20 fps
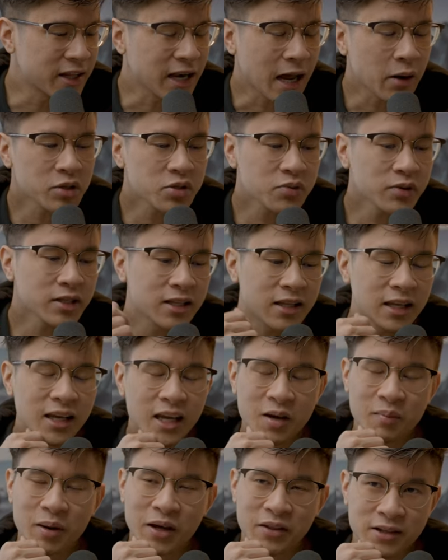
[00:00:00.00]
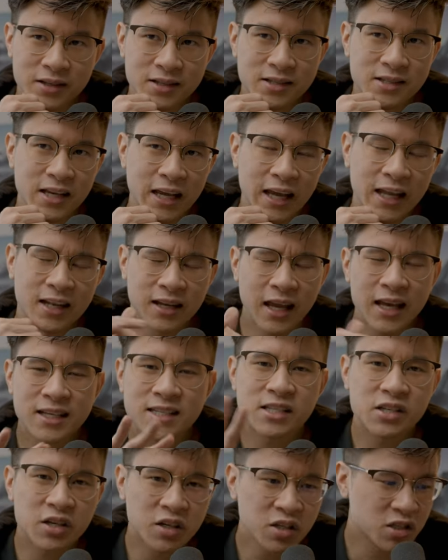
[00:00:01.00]
And then I was really thinking about this and
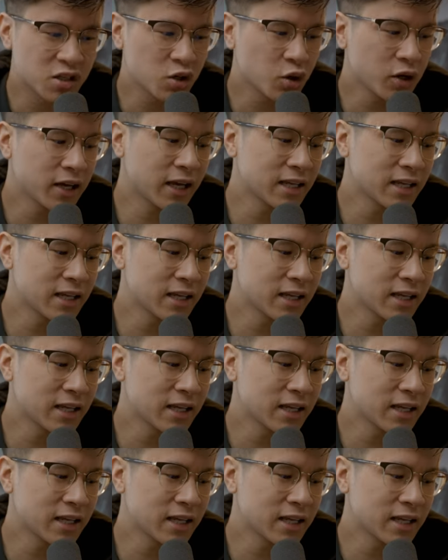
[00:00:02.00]
yes, it's a good story.